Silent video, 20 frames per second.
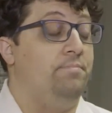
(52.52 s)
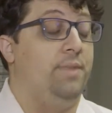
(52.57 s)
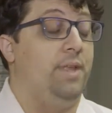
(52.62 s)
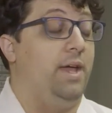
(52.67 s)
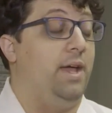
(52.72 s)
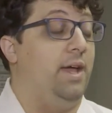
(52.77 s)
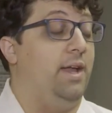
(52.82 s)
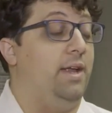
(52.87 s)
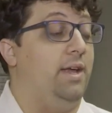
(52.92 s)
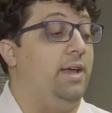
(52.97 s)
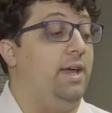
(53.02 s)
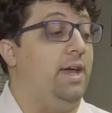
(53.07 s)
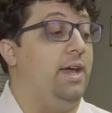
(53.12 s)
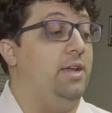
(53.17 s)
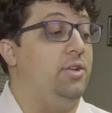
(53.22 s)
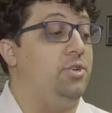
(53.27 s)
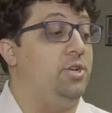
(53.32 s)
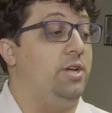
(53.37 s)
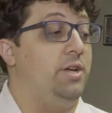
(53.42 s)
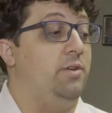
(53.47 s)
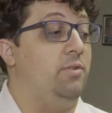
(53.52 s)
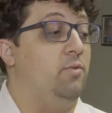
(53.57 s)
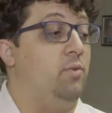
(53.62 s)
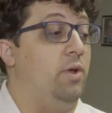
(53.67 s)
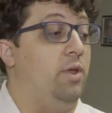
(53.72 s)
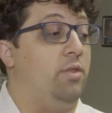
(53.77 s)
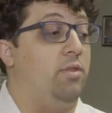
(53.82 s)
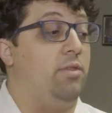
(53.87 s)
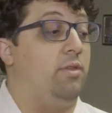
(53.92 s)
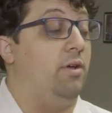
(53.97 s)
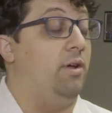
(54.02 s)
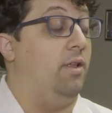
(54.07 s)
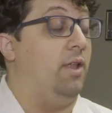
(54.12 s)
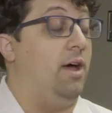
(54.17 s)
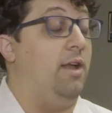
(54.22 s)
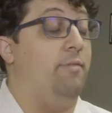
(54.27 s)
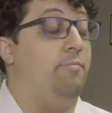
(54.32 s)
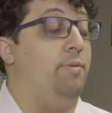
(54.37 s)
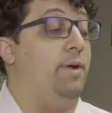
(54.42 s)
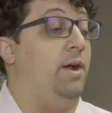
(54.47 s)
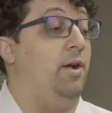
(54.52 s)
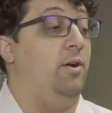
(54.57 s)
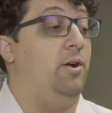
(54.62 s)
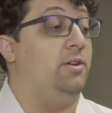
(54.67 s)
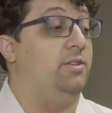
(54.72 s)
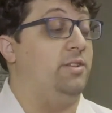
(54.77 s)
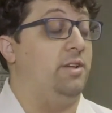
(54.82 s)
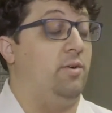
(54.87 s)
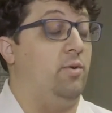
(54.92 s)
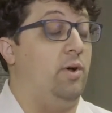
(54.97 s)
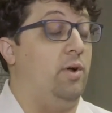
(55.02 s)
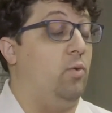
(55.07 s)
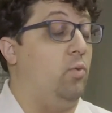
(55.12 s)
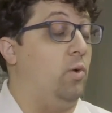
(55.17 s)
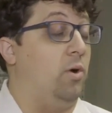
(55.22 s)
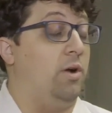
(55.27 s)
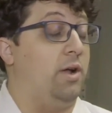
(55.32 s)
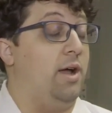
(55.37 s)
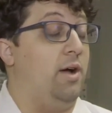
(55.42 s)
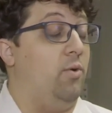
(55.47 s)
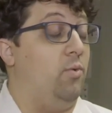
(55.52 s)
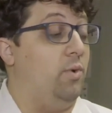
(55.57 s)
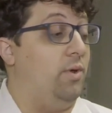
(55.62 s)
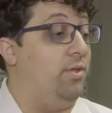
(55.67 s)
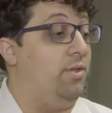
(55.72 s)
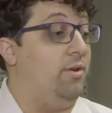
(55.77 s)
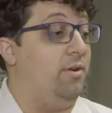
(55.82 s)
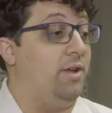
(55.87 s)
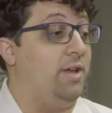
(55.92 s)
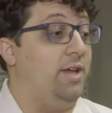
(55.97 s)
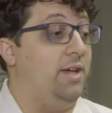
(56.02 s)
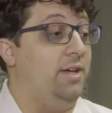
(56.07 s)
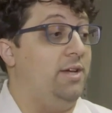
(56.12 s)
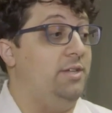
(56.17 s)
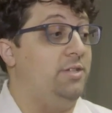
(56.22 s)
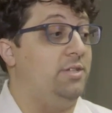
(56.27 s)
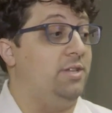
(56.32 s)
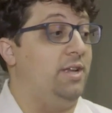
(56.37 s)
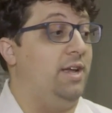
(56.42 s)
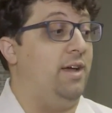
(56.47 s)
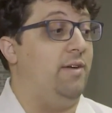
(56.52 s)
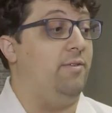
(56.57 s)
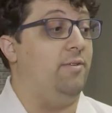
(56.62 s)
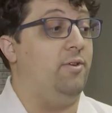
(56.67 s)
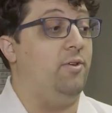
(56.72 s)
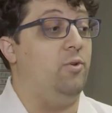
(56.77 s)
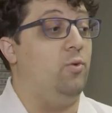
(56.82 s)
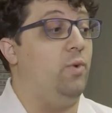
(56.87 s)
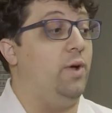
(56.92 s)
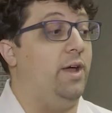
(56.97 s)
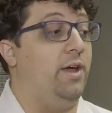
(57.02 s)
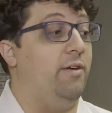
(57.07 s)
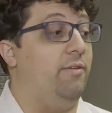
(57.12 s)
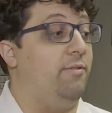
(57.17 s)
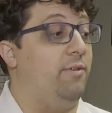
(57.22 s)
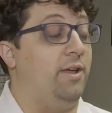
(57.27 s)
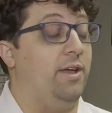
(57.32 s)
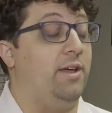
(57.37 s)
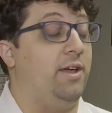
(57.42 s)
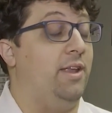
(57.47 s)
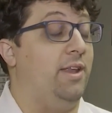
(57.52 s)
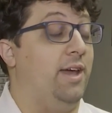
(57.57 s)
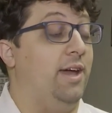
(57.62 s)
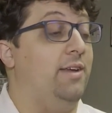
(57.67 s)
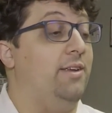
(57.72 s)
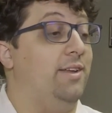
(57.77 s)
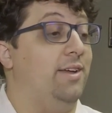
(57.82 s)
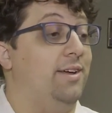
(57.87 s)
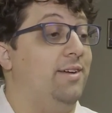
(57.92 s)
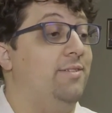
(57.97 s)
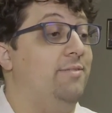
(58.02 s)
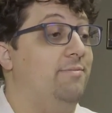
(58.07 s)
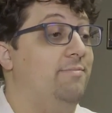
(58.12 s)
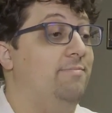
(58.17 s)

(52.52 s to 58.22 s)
and engaging with a lot of parents that want to work out with their kids and have a new way of like connecting.